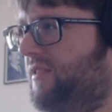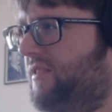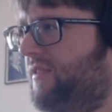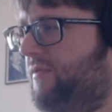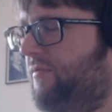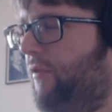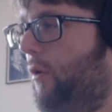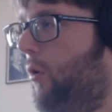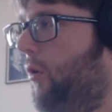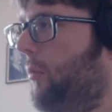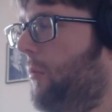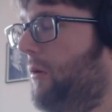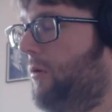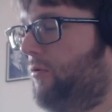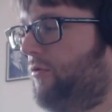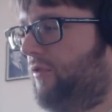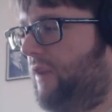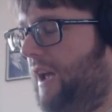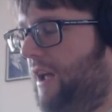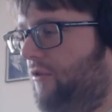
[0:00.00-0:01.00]
formal
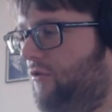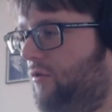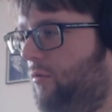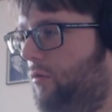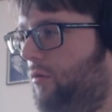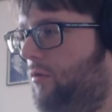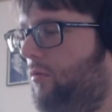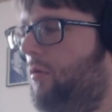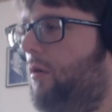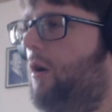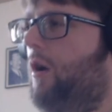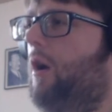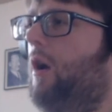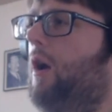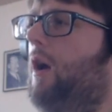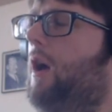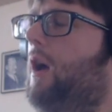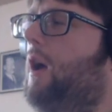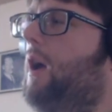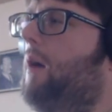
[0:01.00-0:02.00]
schedule,
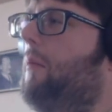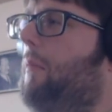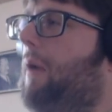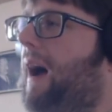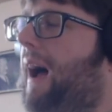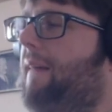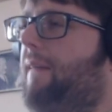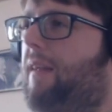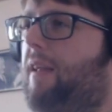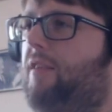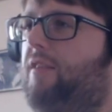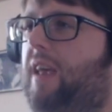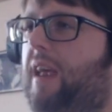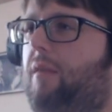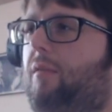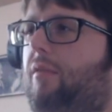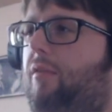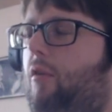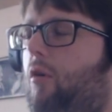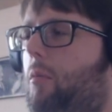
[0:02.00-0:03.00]
but having this
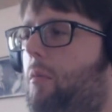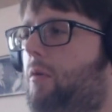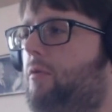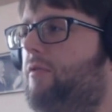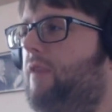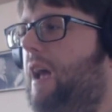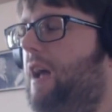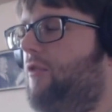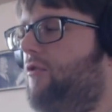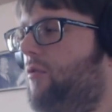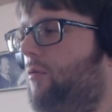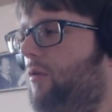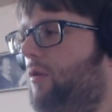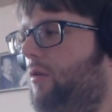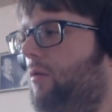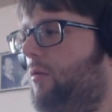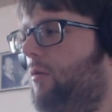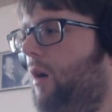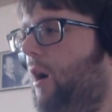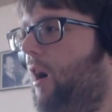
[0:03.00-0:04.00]
informal
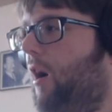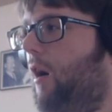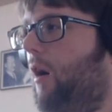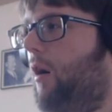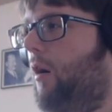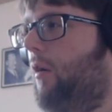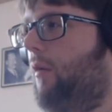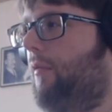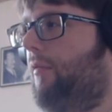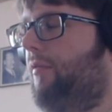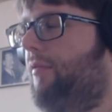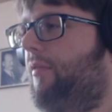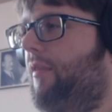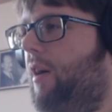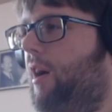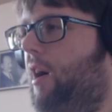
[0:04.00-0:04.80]
schedule of